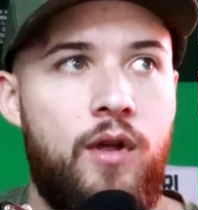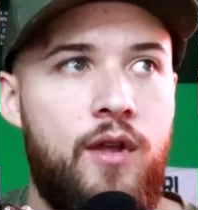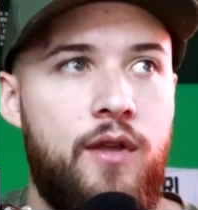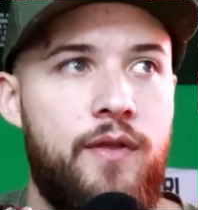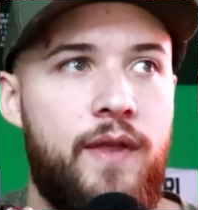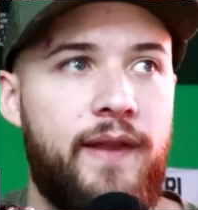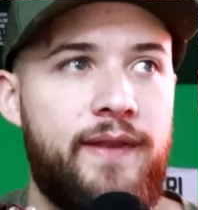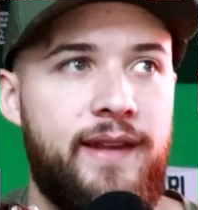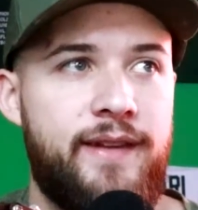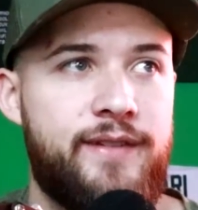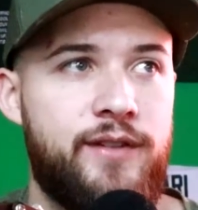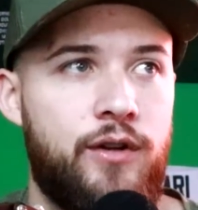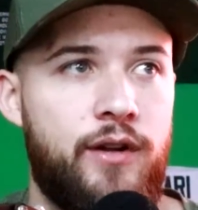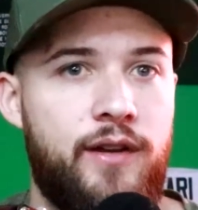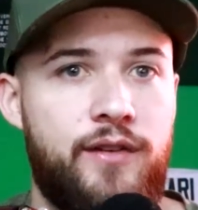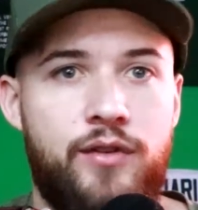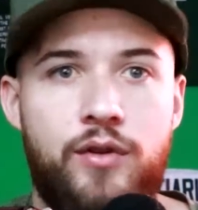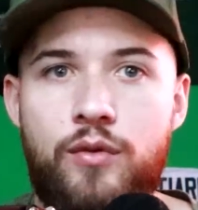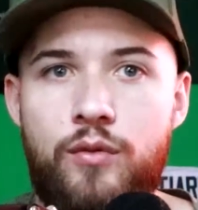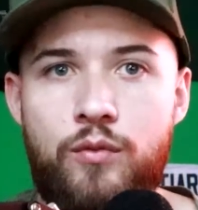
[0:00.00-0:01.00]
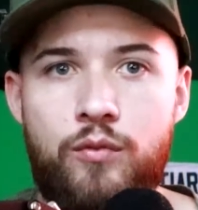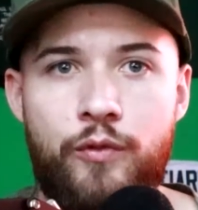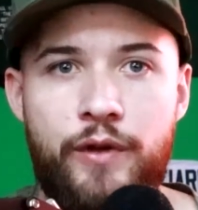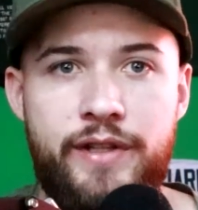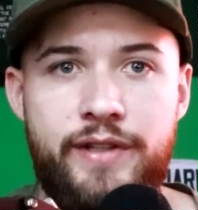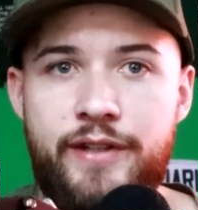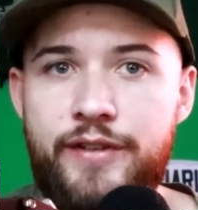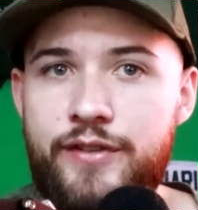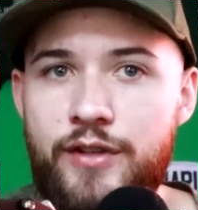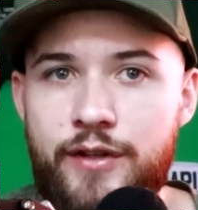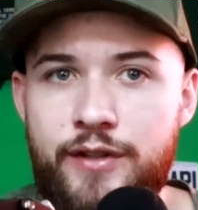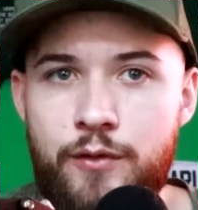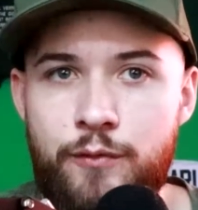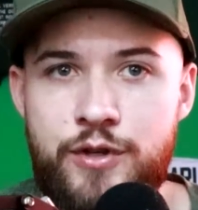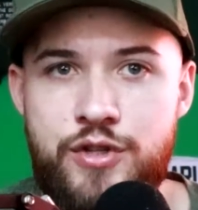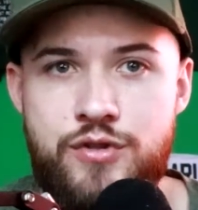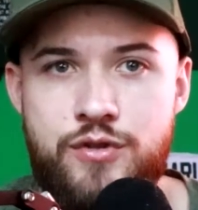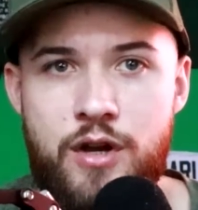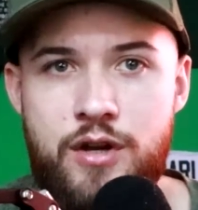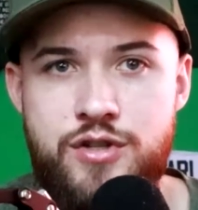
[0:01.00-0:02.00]
that they started to really start to
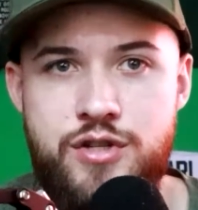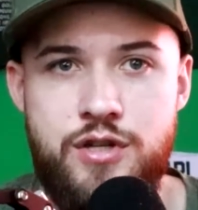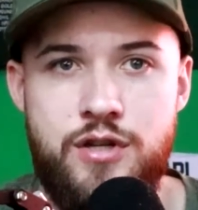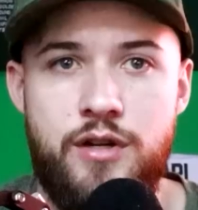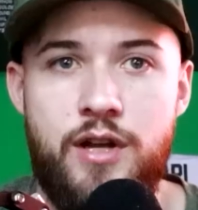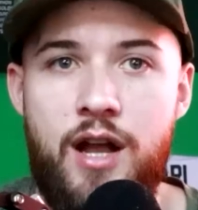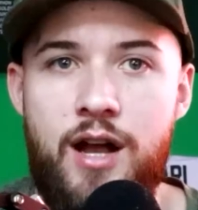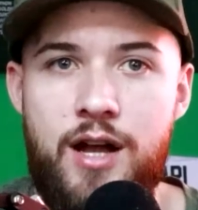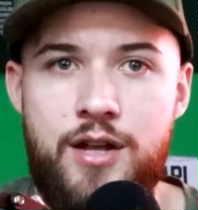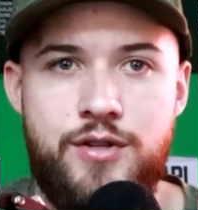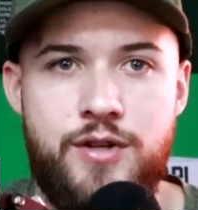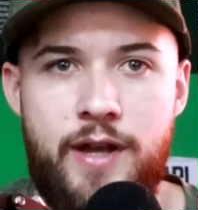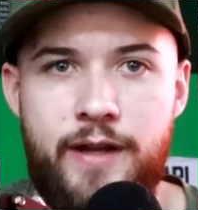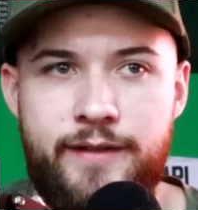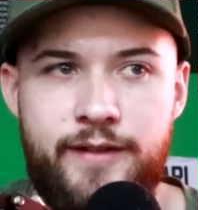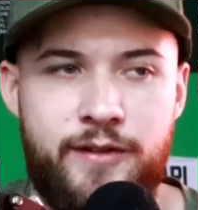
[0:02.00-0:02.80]
restructure contracts,